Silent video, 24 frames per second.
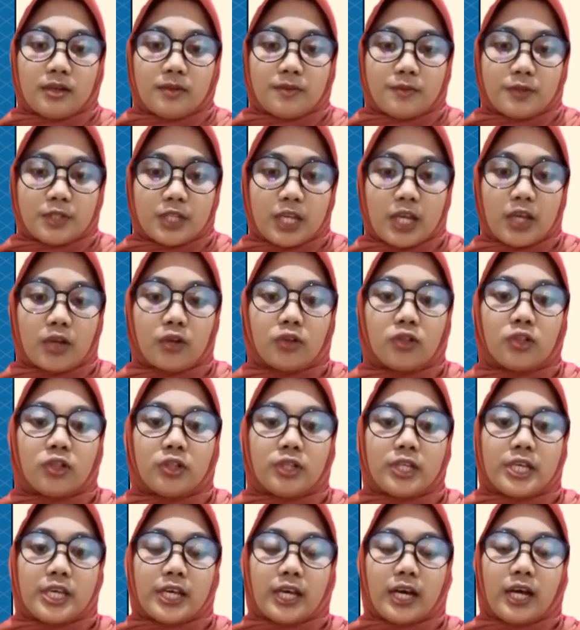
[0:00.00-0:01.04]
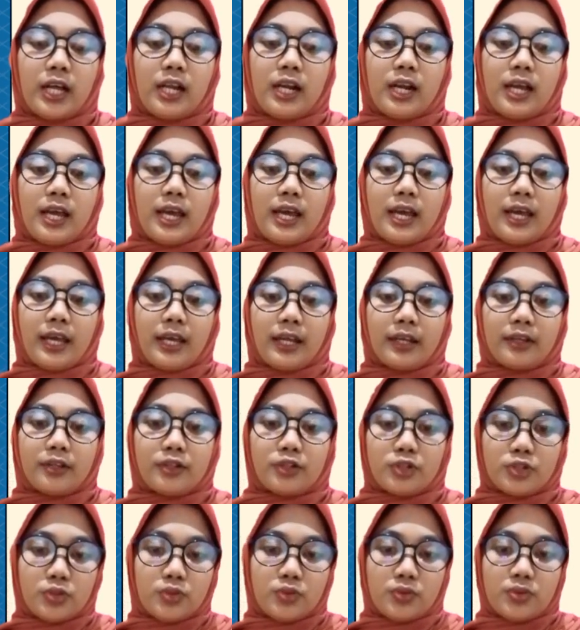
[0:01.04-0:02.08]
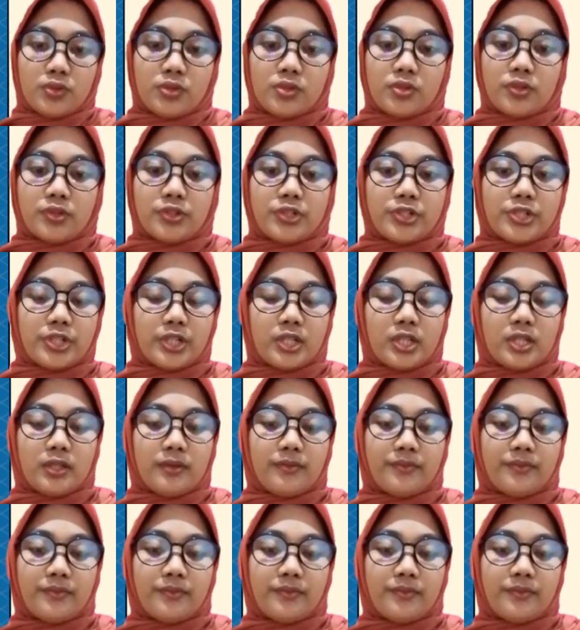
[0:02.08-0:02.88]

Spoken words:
Psychological, and 2. Social.